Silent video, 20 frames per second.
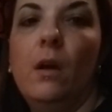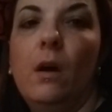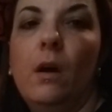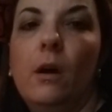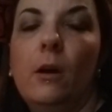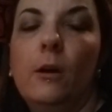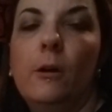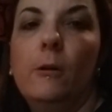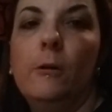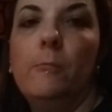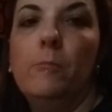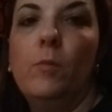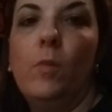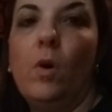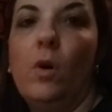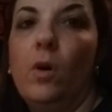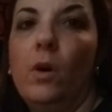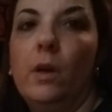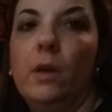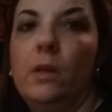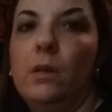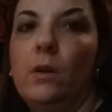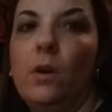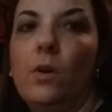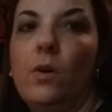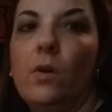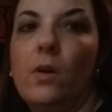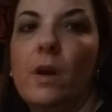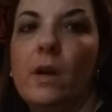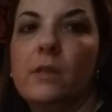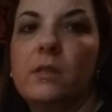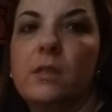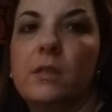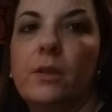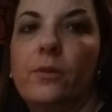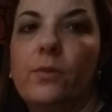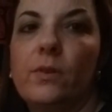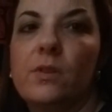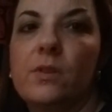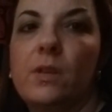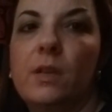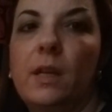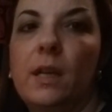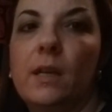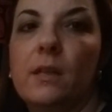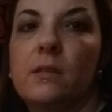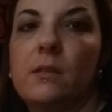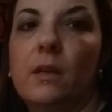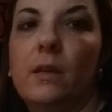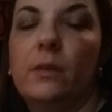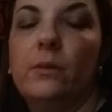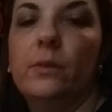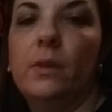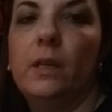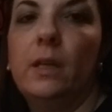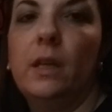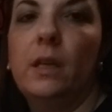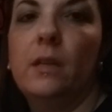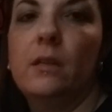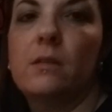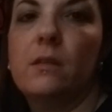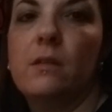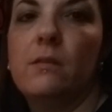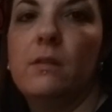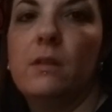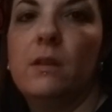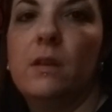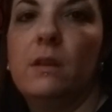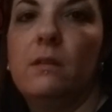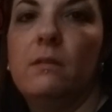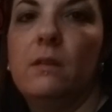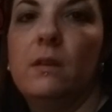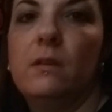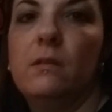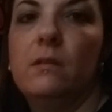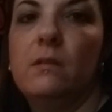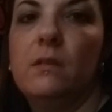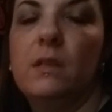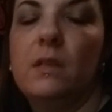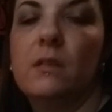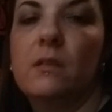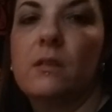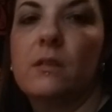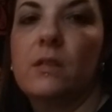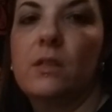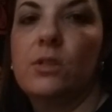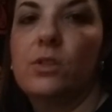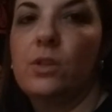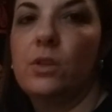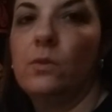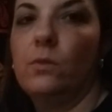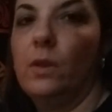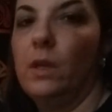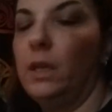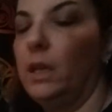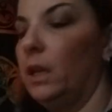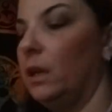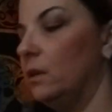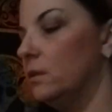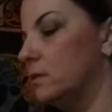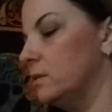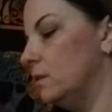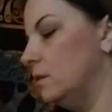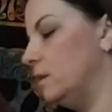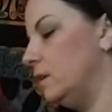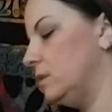On all kinds of different zodiac sign readings and then these ascension readings.